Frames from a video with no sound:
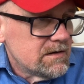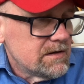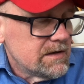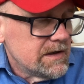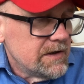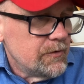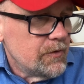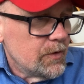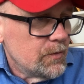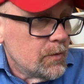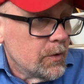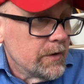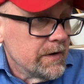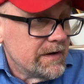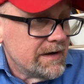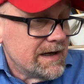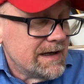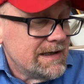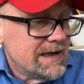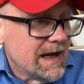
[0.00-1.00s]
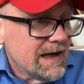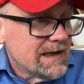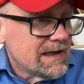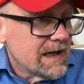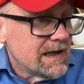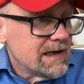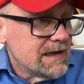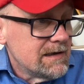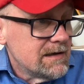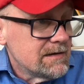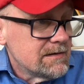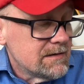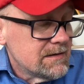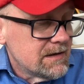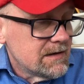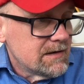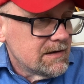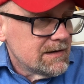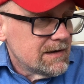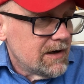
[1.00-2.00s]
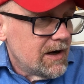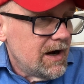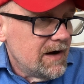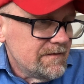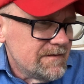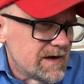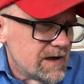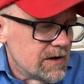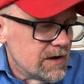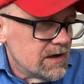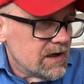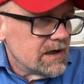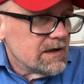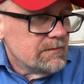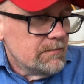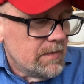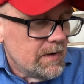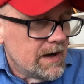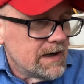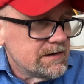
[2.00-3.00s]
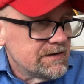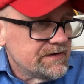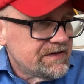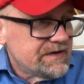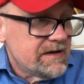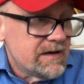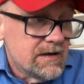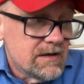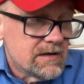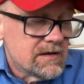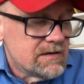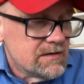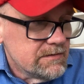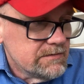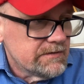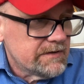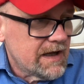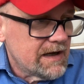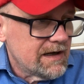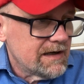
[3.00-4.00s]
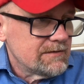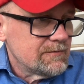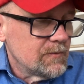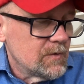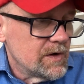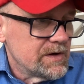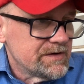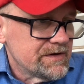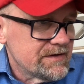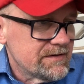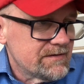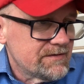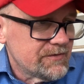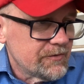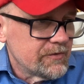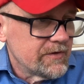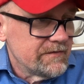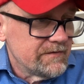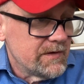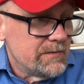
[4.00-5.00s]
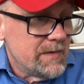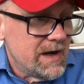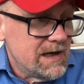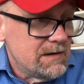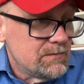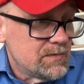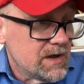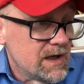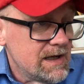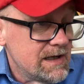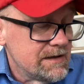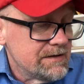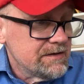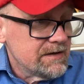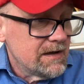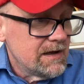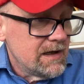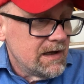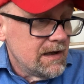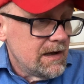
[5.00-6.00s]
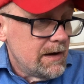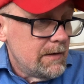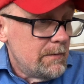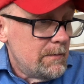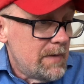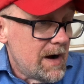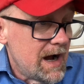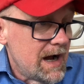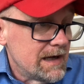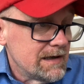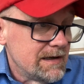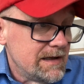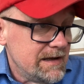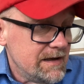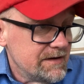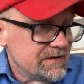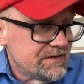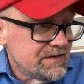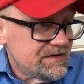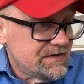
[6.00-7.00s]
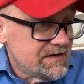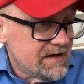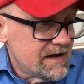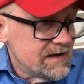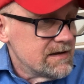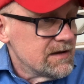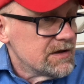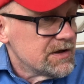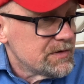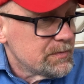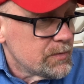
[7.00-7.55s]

you know, more than a decade, off and on, but still, that was sort of the main place. But he is a stateless